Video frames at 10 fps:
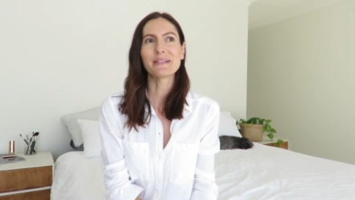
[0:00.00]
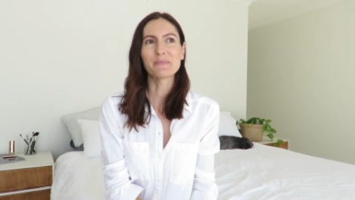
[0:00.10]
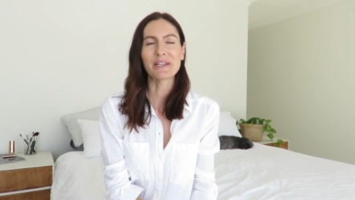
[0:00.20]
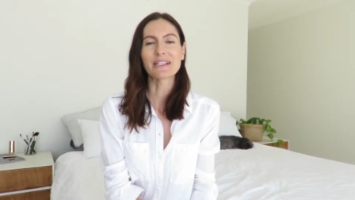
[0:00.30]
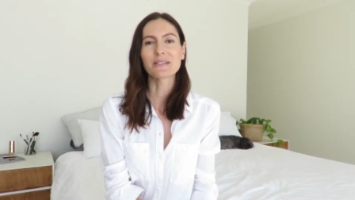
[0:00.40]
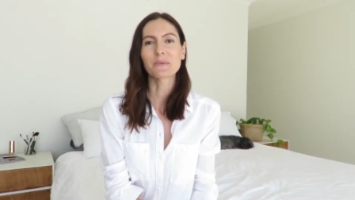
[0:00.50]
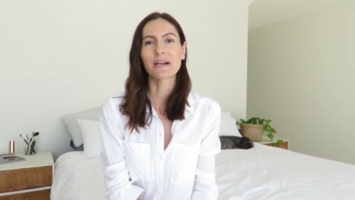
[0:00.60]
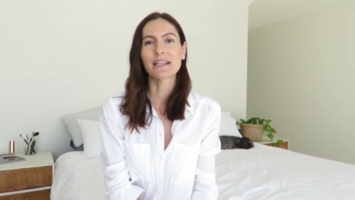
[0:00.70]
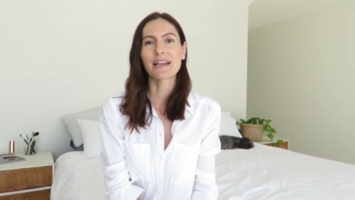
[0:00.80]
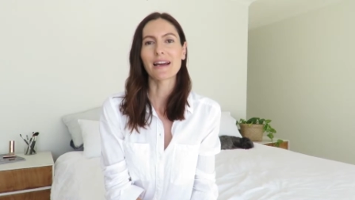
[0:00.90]
the biggest
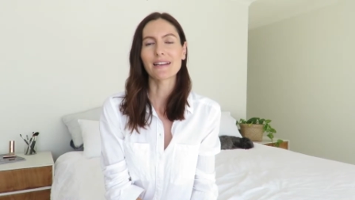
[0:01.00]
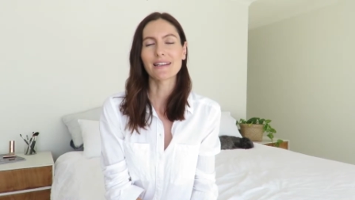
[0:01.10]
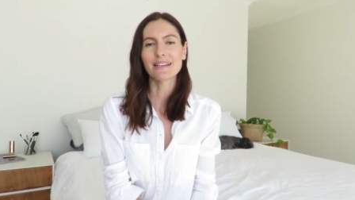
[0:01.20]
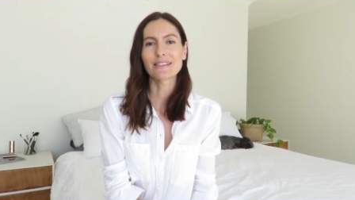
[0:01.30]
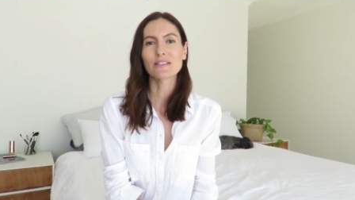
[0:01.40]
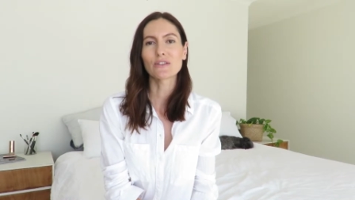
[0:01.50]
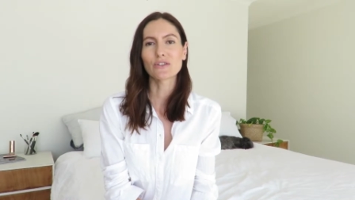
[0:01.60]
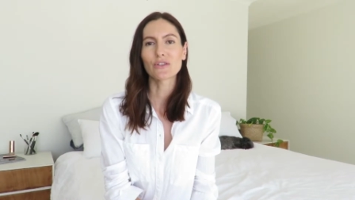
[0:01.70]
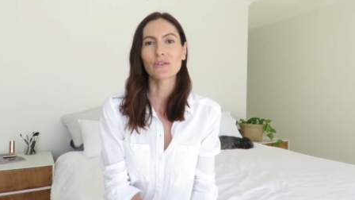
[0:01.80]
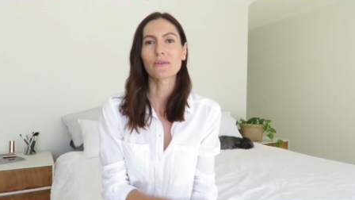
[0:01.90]
one, and it is
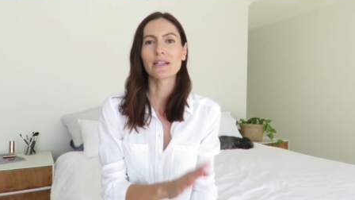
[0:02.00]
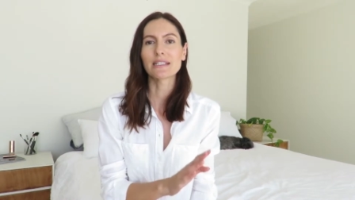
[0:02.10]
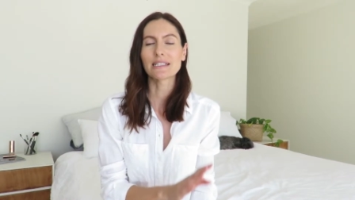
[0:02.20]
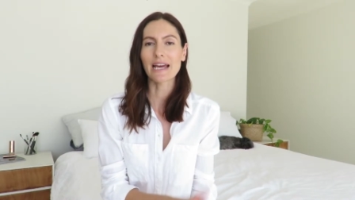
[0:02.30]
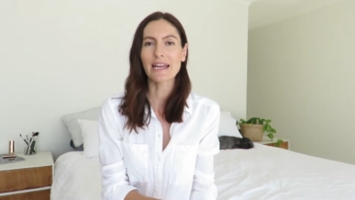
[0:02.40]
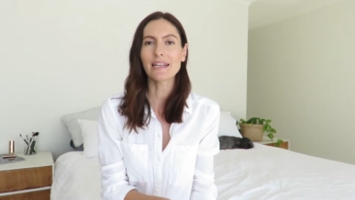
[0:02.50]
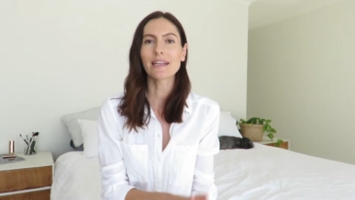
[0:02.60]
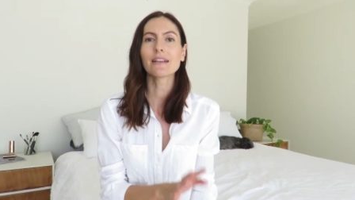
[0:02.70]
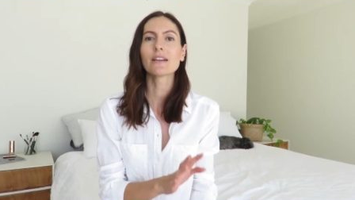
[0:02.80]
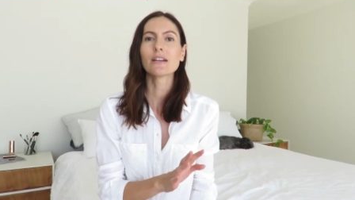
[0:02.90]
to take
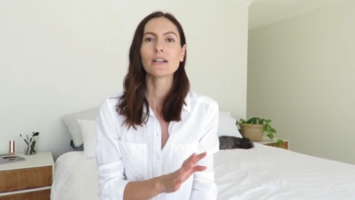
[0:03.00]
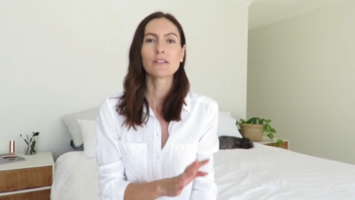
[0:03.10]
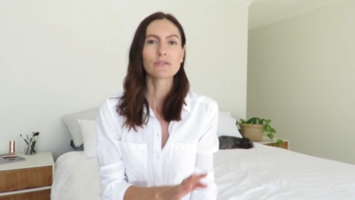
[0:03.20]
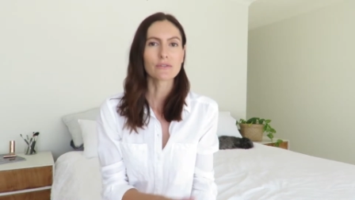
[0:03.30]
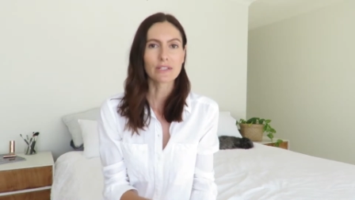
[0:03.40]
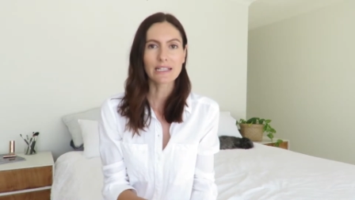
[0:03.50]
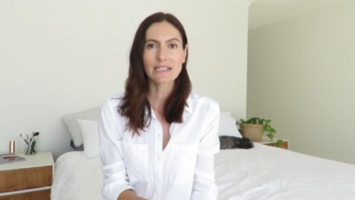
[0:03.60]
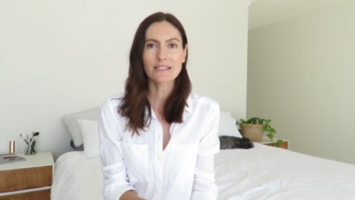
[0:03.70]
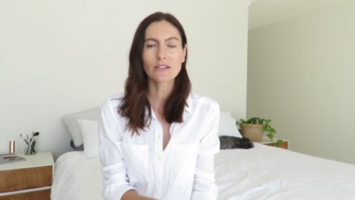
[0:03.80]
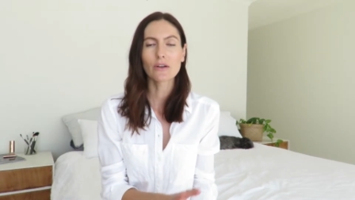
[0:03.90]
it really
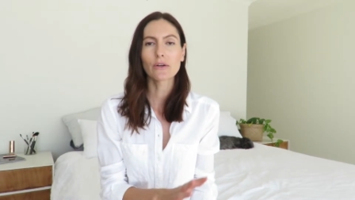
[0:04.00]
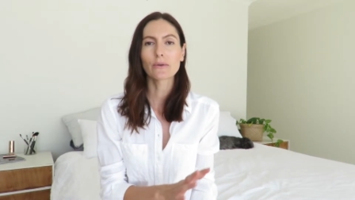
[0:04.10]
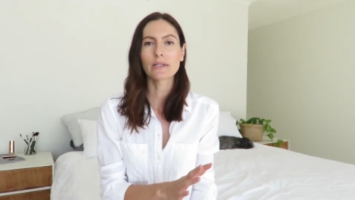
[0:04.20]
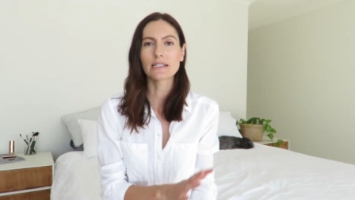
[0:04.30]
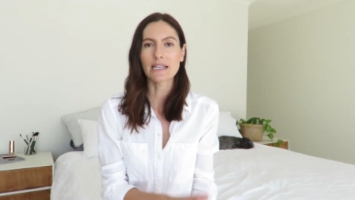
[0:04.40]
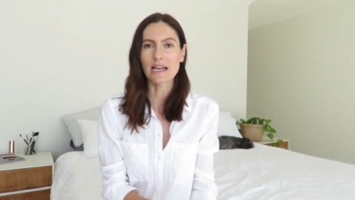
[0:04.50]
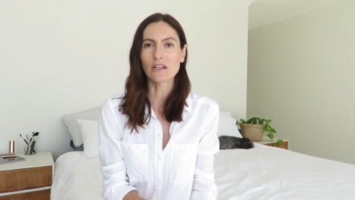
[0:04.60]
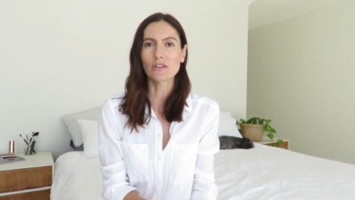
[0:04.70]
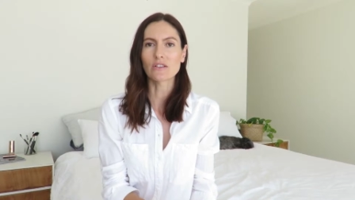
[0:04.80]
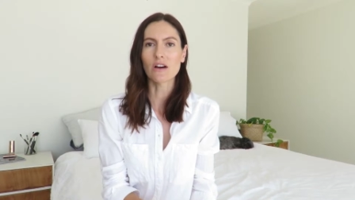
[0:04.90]
slow,
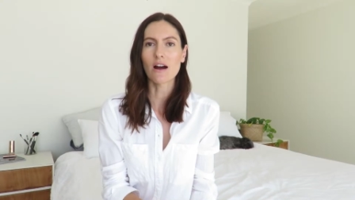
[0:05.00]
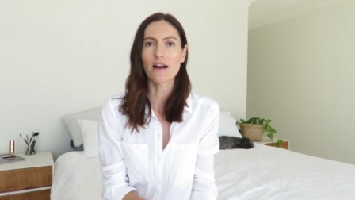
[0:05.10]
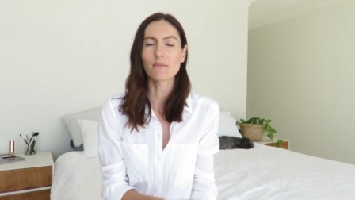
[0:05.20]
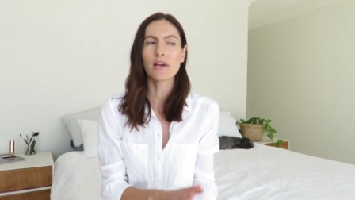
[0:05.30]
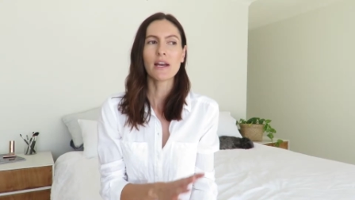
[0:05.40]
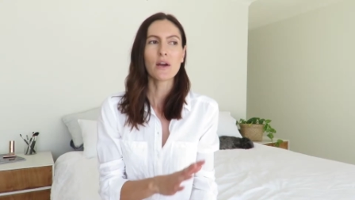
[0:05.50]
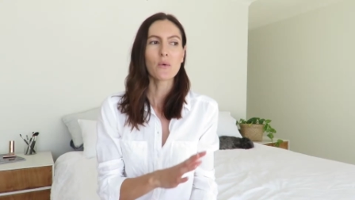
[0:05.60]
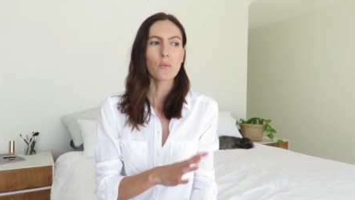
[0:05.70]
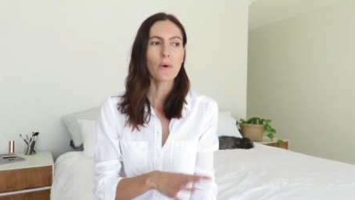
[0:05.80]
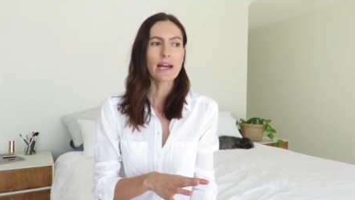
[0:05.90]
take your time.
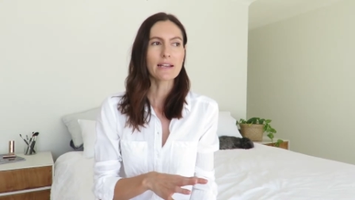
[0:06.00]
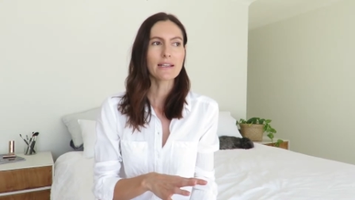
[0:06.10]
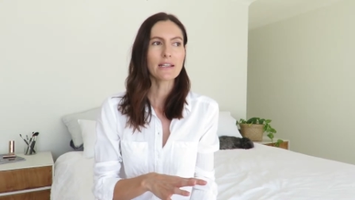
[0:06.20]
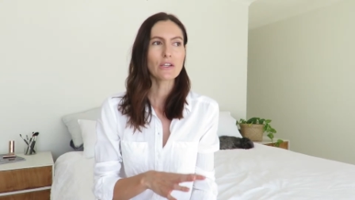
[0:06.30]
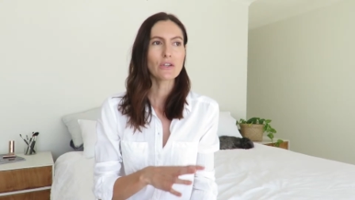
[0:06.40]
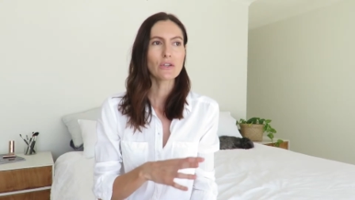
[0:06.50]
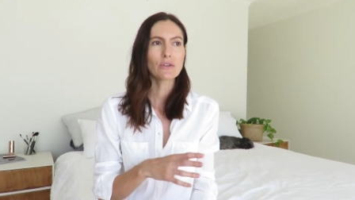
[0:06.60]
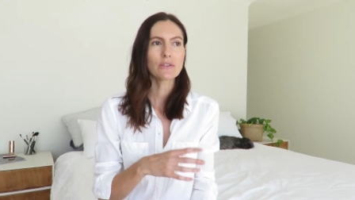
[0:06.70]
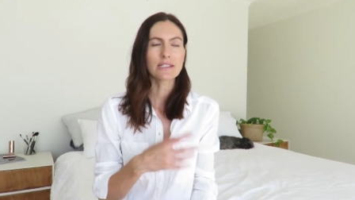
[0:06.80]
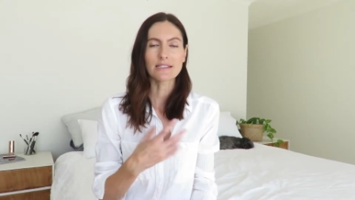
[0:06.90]
When
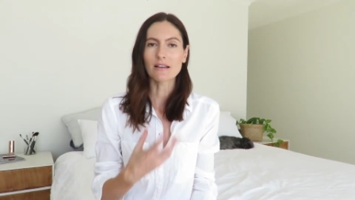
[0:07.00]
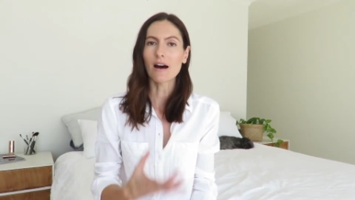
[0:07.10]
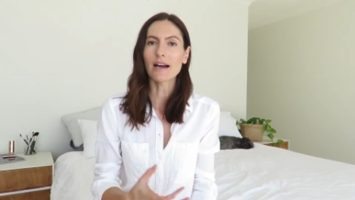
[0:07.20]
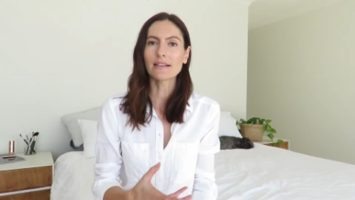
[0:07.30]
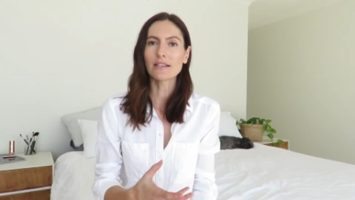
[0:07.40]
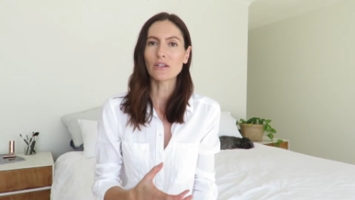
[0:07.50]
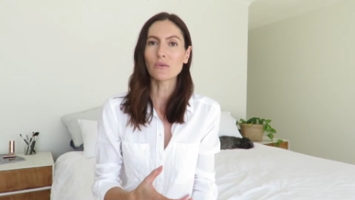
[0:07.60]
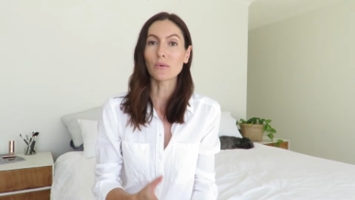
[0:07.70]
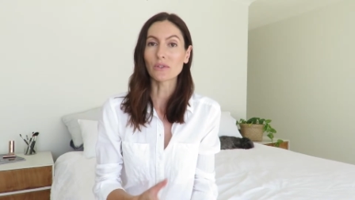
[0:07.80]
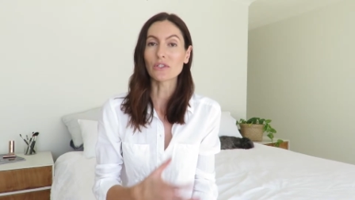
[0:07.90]
you decide that
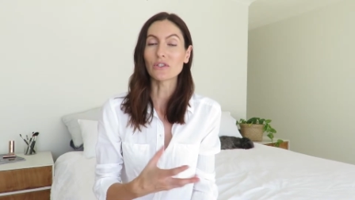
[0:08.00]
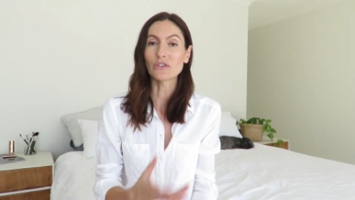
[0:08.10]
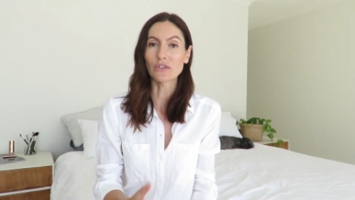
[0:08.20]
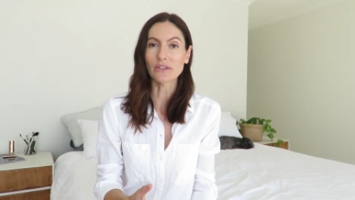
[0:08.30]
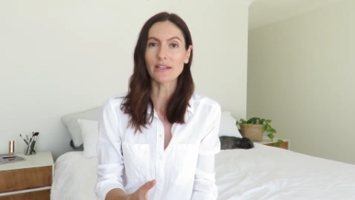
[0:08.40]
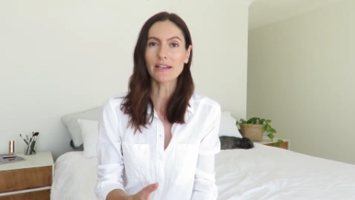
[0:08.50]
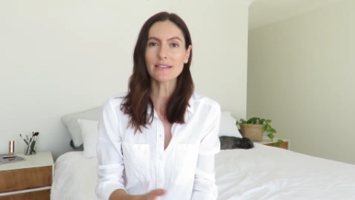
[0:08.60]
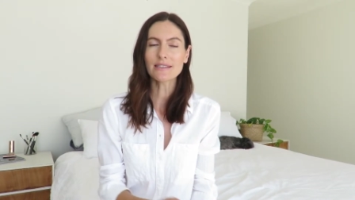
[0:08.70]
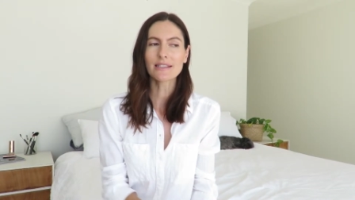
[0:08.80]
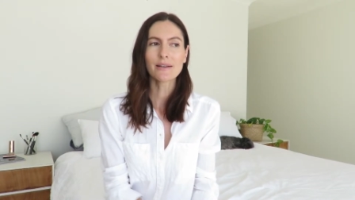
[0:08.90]
you want to do
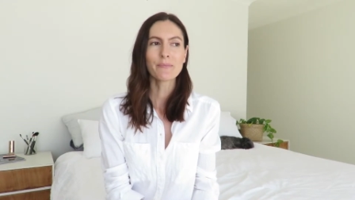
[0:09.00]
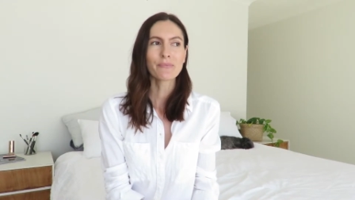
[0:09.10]
this,